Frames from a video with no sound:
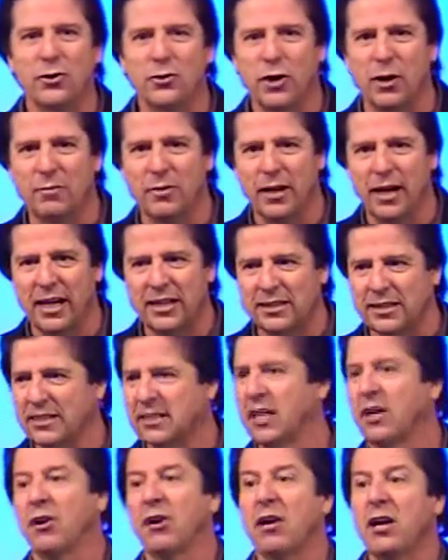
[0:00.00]
tribulation. He
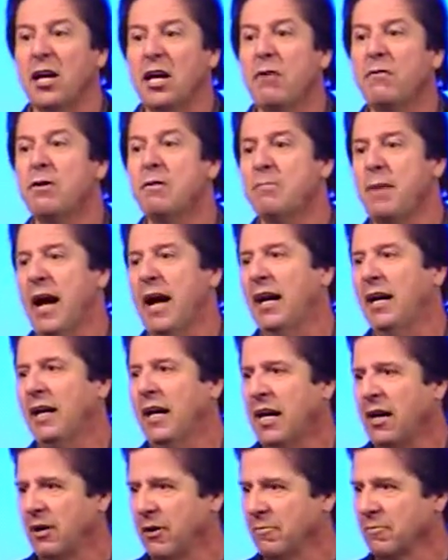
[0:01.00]
said, or even by a
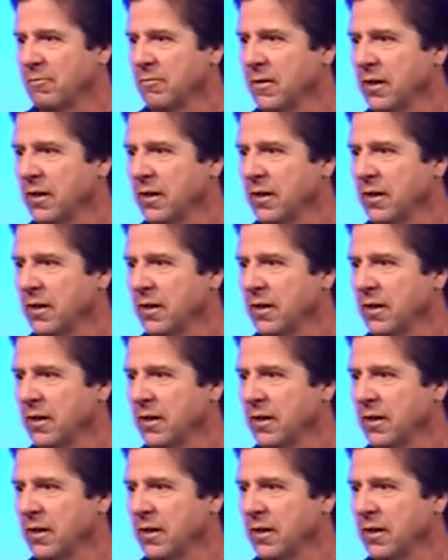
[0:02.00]
letter.